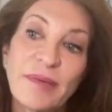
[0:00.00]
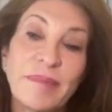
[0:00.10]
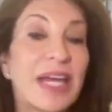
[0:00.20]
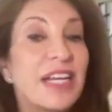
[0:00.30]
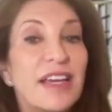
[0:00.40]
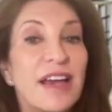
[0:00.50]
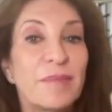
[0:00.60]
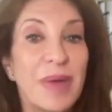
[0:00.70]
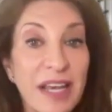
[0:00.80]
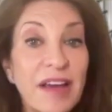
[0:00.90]

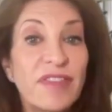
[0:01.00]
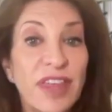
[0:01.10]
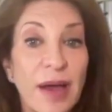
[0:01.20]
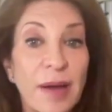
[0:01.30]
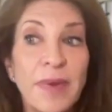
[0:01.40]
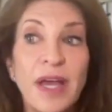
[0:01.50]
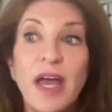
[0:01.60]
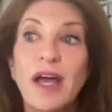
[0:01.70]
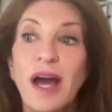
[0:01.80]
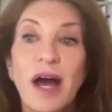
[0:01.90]
many of them
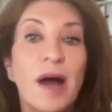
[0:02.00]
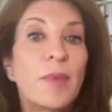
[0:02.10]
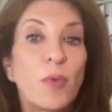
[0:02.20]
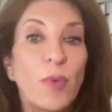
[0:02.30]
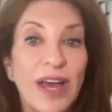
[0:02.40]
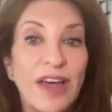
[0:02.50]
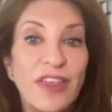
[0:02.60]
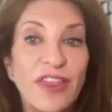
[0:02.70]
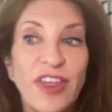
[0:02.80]
come with